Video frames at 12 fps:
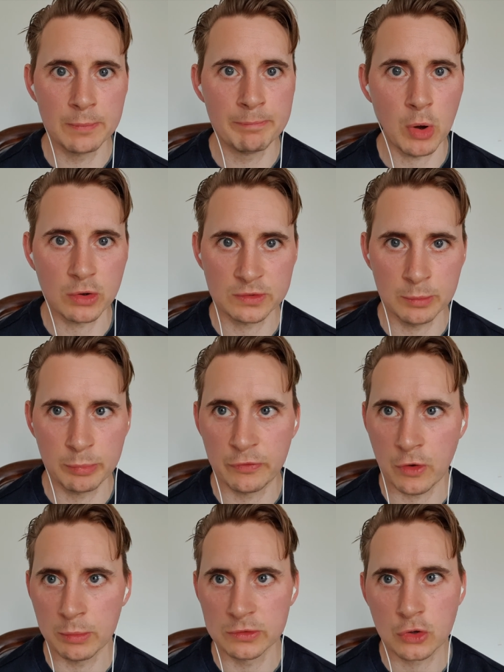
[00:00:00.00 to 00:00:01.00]
boxing
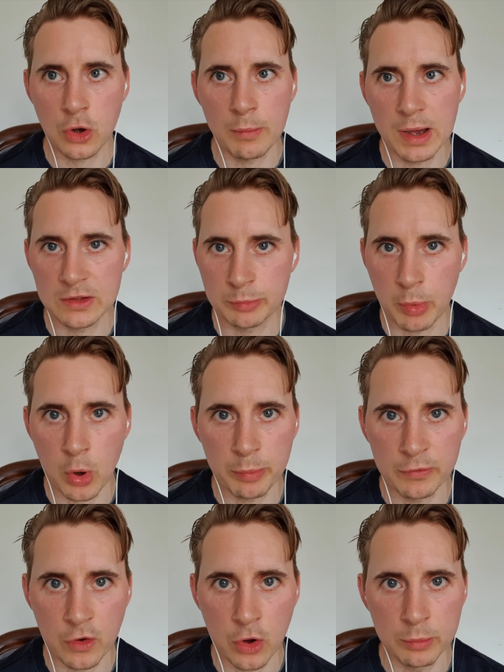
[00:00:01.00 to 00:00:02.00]
performance, combat sport
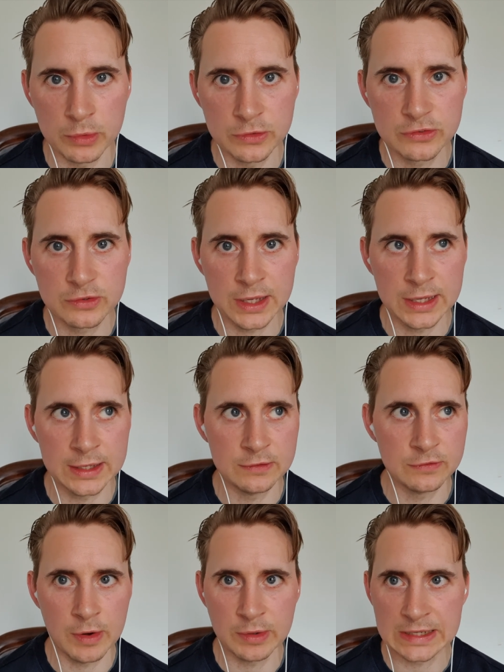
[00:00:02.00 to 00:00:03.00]
performance
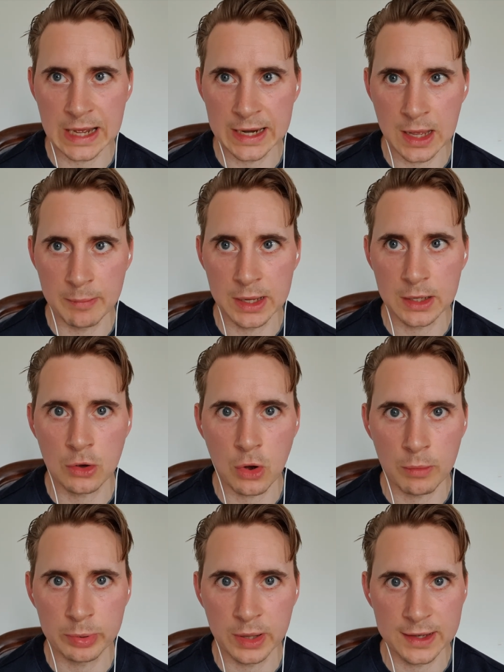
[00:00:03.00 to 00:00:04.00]
is very dynamic,
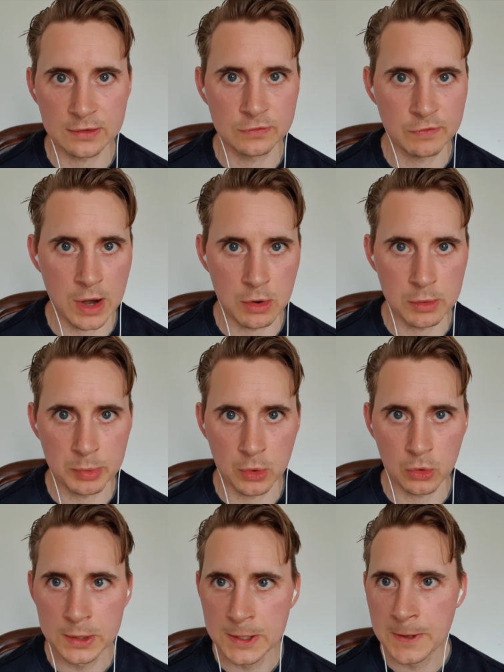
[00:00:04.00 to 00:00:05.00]
complex,
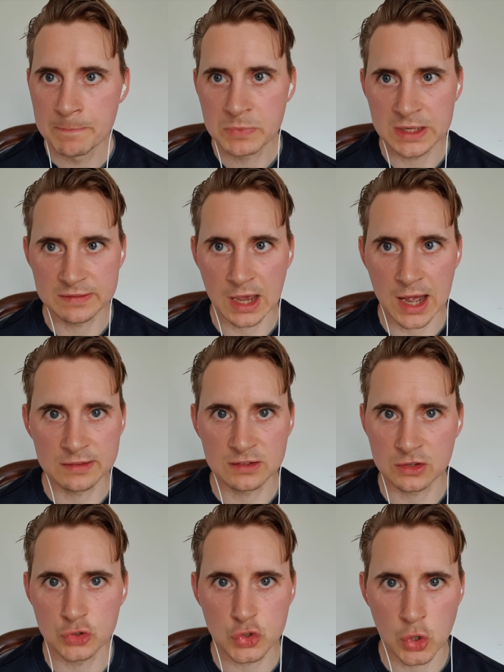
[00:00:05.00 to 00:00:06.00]
variable. It's hard to
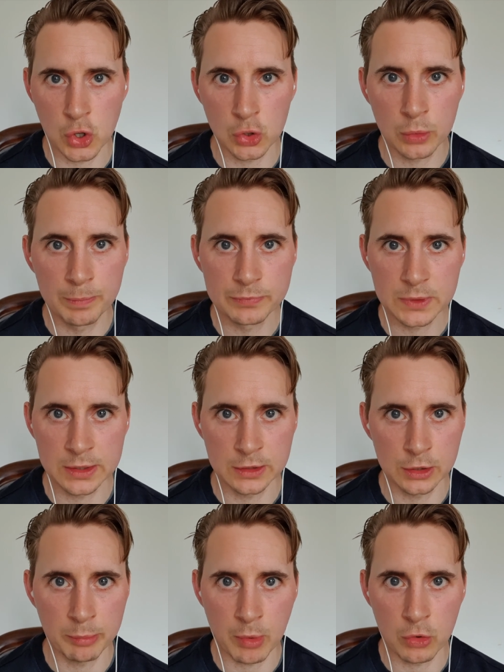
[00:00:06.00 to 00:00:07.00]
control in the
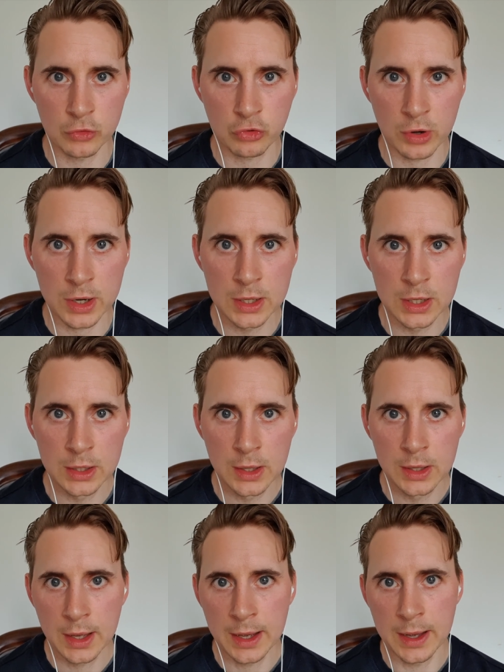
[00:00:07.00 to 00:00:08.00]
laboratory.
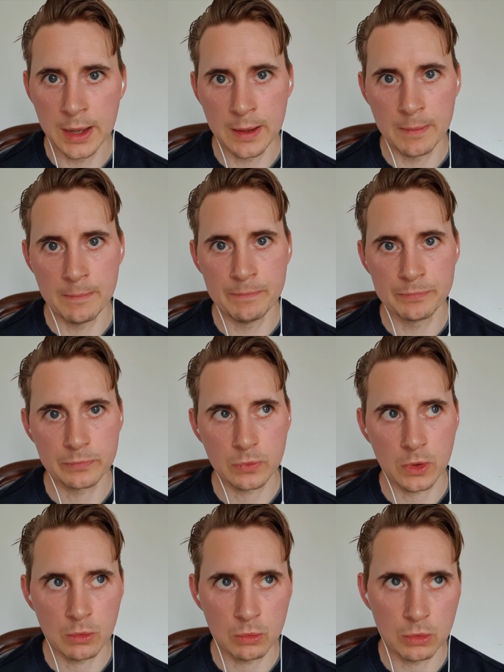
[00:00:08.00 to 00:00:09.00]
Um,
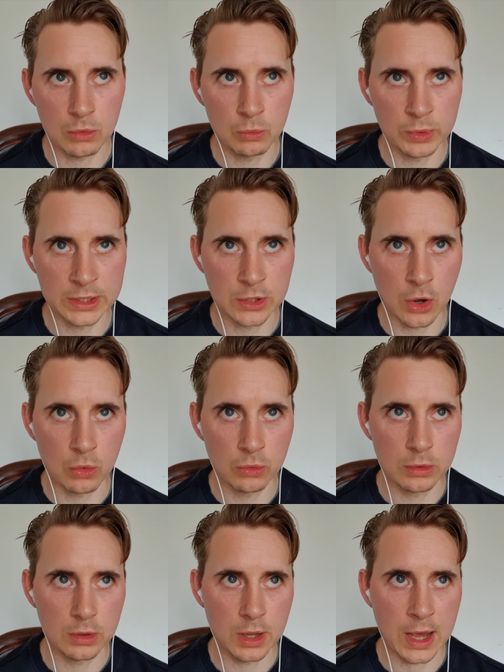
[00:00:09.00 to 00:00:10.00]
we
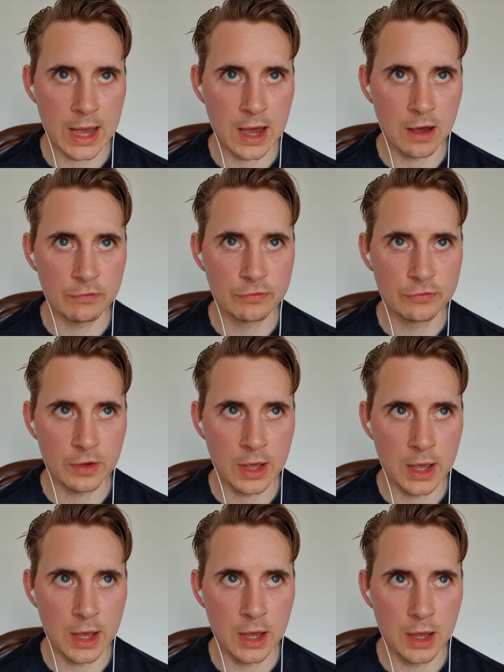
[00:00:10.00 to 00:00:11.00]
don't have
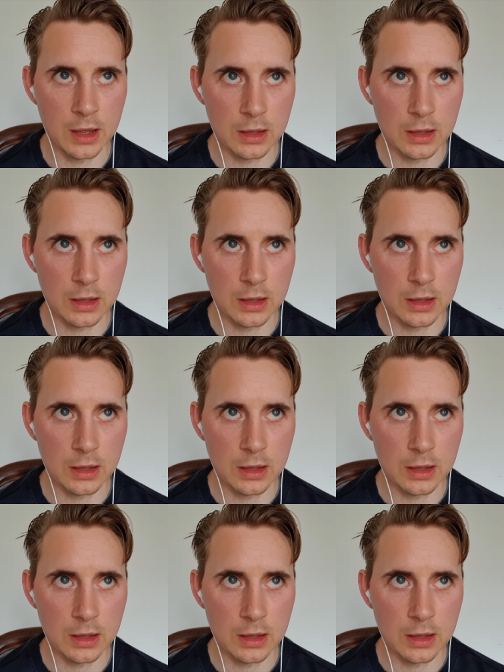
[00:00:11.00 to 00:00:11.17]
uh,